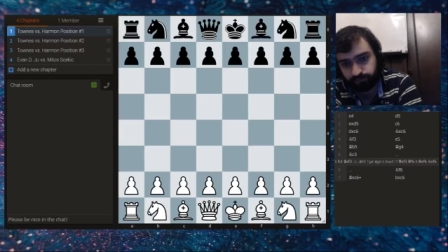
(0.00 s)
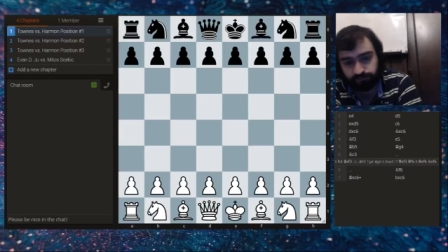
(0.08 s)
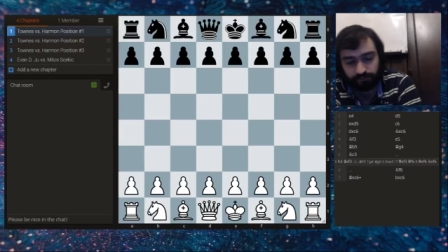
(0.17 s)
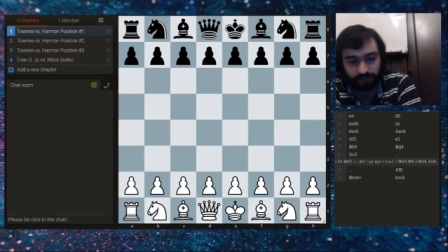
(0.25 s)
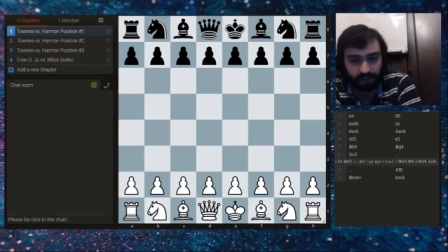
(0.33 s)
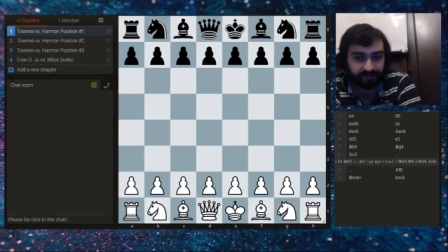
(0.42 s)

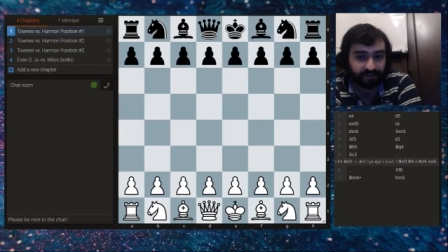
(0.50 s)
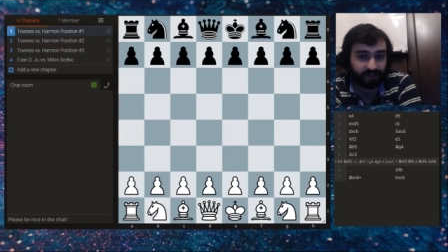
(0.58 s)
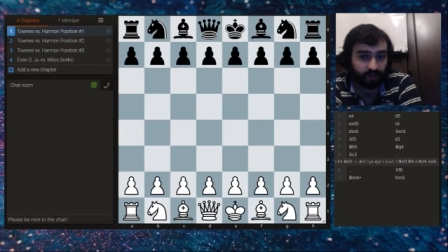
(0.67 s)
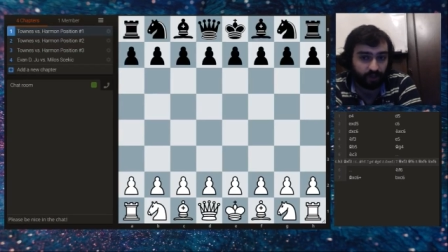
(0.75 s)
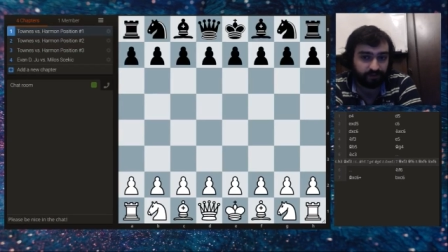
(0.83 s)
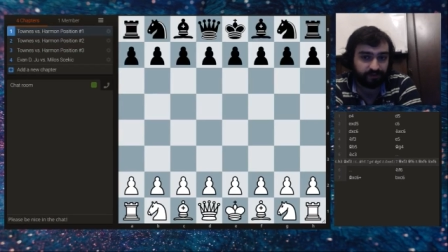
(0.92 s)
not a
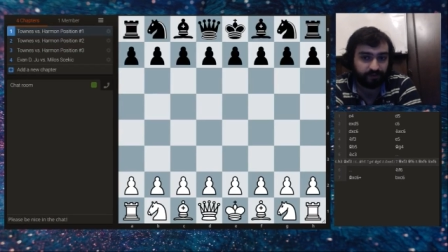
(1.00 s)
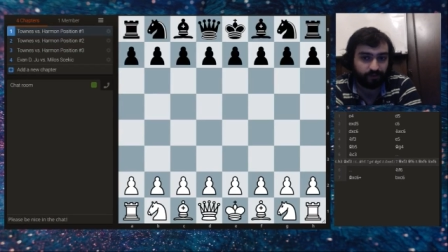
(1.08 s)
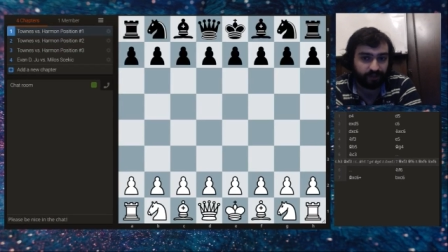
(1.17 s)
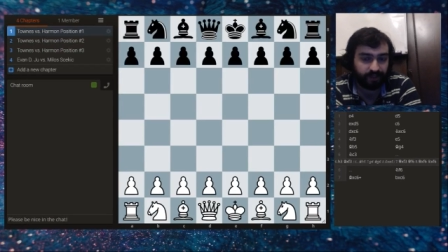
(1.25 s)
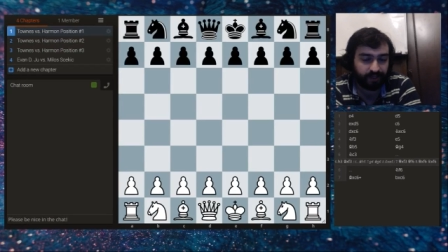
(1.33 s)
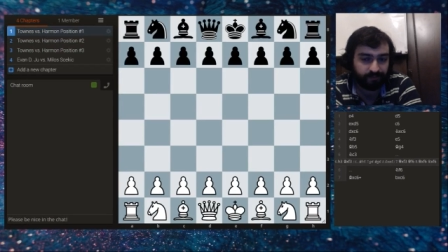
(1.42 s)
lot,
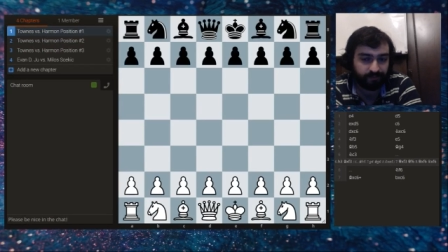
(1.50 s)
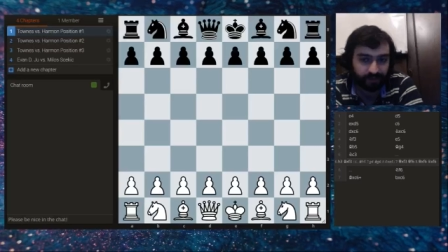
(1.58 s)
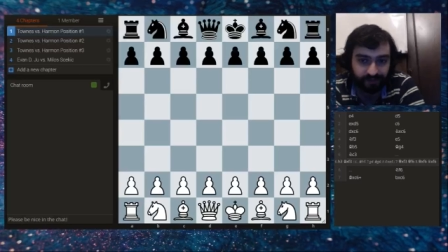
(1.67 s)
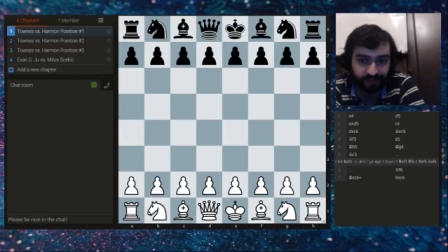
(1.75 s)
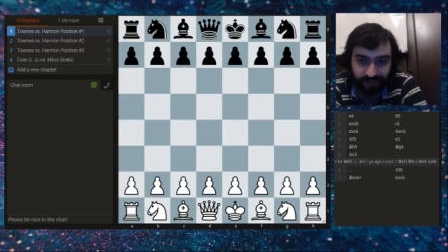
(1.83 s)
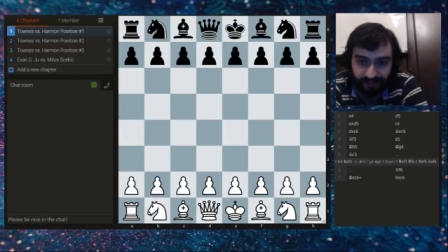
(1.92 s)
okay,
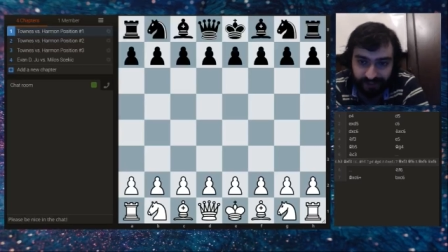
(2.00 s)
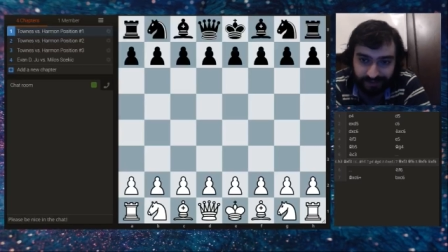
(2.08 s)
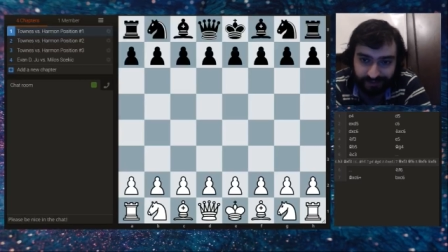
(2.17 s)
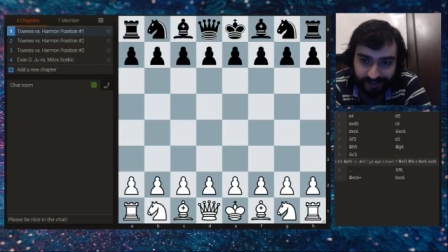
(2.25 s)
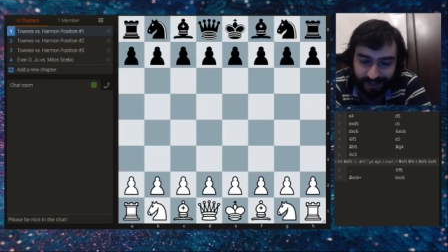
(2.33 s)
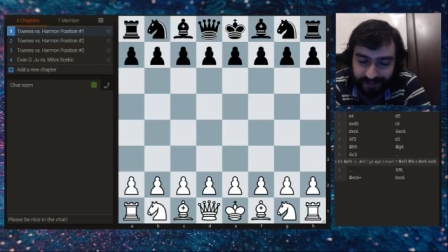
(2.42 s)
but
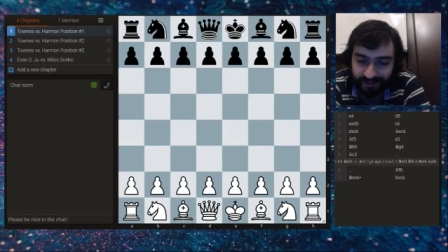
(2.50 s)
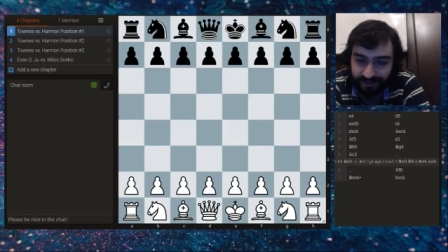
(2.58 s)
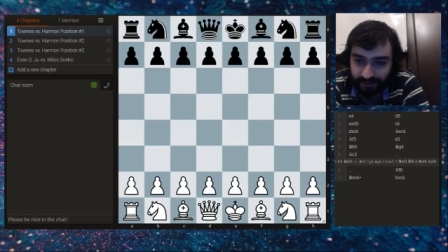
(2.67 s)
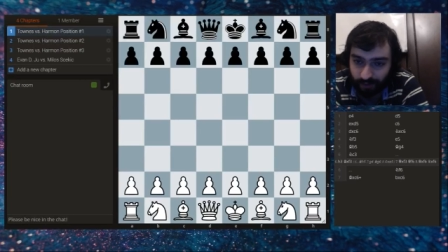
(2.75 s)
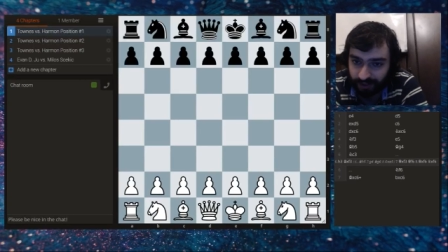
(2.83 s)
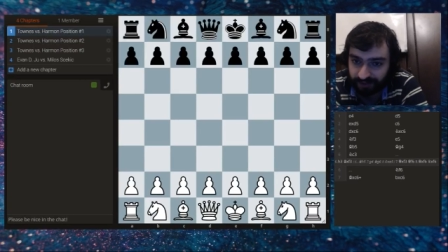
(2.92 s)
it has
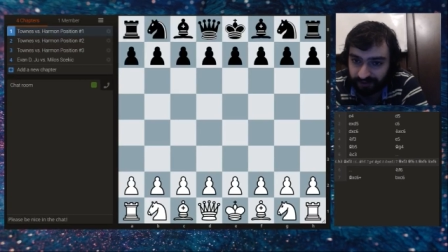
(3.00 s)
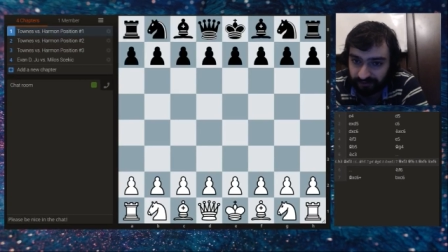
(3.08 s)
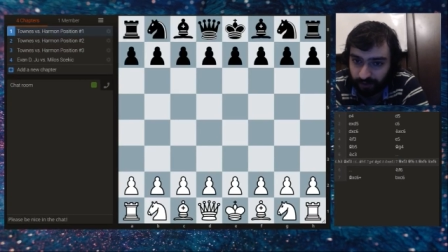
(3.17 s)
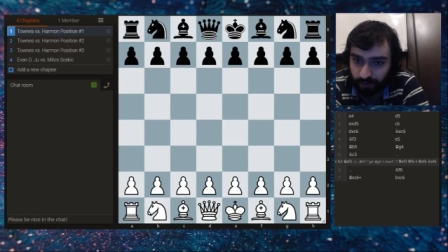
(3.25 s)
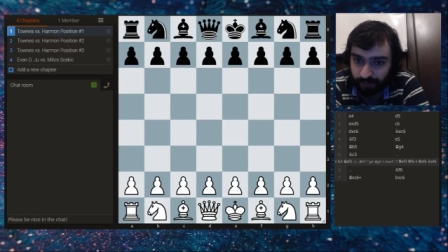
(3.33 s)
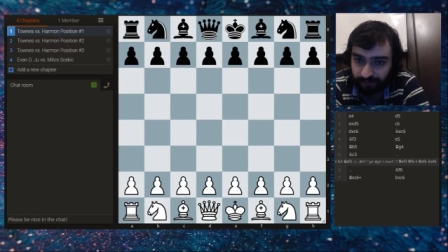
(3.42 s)
quite a
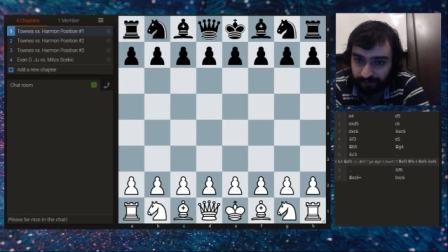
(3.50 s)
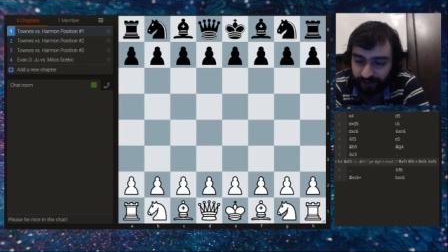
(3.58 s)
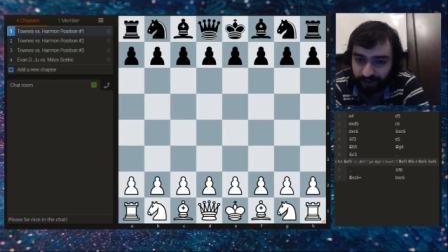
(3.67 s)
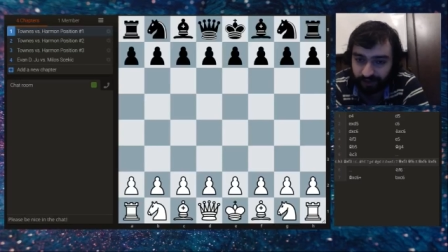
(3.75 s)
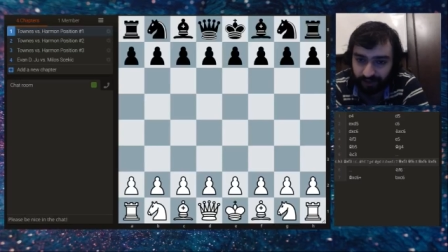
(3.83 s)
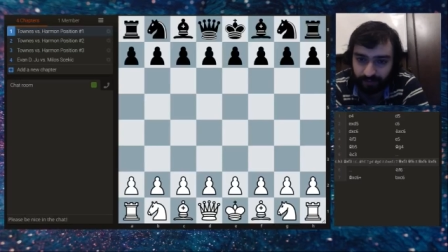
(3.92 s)
few
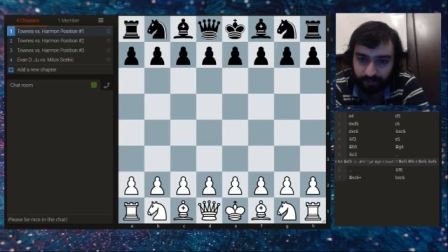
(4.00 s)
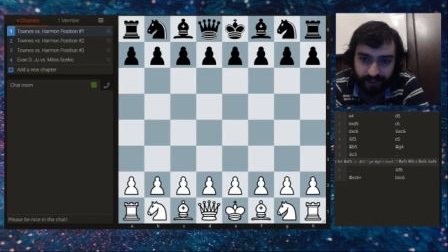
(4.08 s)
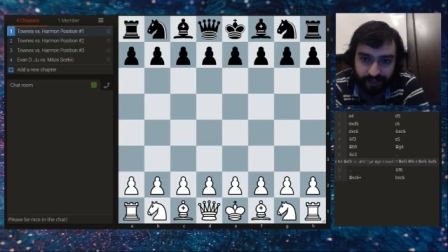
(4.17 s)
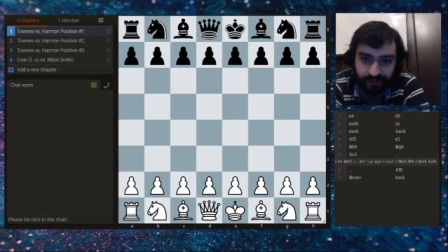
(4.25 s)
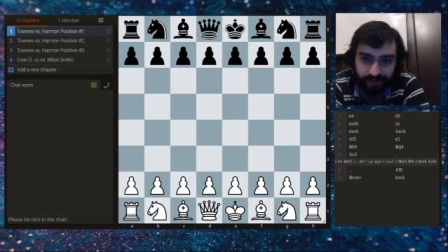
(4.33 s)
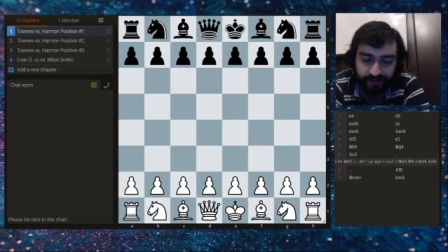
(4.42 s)
professional
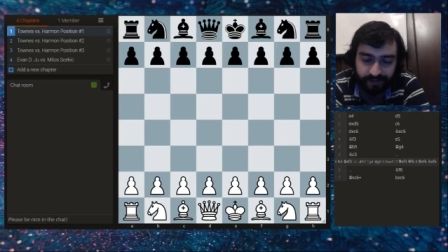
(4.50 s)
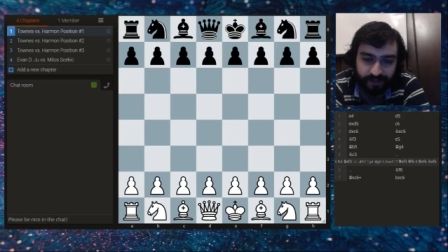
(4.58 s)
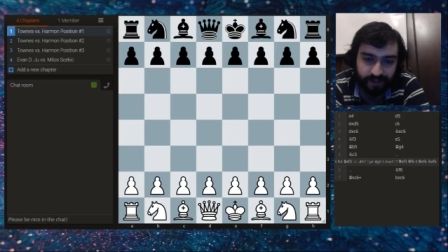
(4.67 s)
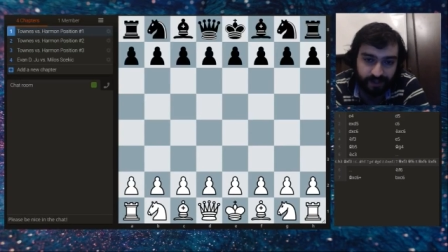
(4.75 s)
players.